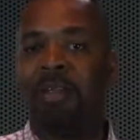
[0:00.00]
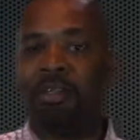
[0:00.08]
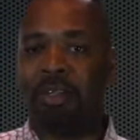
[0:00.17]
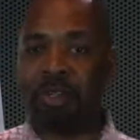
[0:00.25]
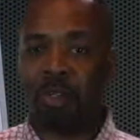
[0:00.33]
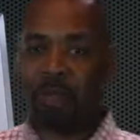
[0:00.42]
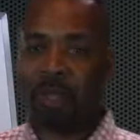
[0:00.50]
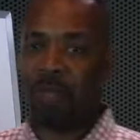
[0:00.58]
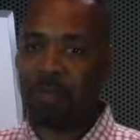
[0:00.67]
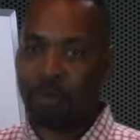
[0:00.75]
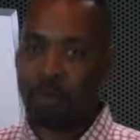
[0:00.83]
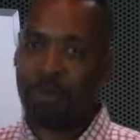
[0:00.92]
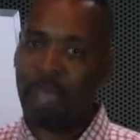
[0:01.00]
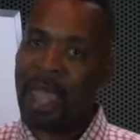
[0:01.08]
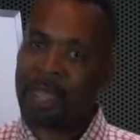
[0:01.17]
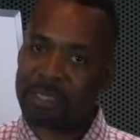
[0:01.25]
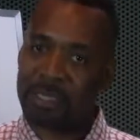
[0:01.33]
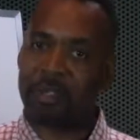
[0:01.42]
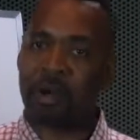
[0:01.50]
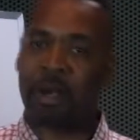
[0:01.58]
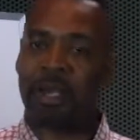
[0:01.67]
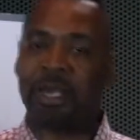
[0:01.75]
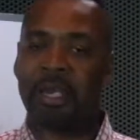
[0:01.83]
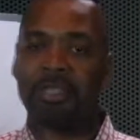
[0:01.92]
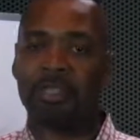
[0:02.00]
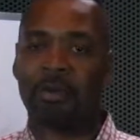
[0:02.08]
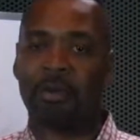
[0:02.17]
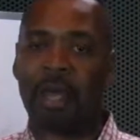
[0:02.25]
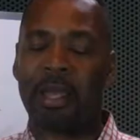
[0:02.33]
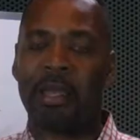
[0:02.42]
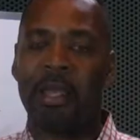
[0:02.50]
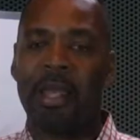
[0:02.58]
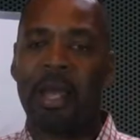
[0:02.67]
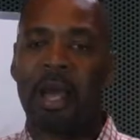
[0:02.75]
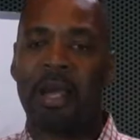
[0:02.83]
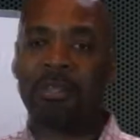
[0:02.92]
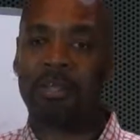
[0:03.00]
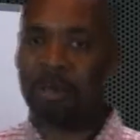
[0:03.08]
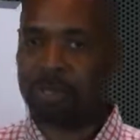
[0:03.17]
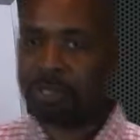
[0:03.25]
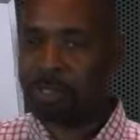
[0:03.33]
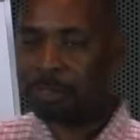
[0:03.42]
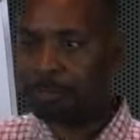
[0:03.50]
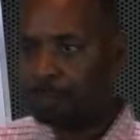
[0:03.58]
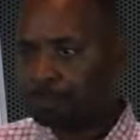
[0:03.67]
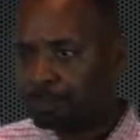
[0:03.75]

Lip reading: to you if you actually target it into the right sources.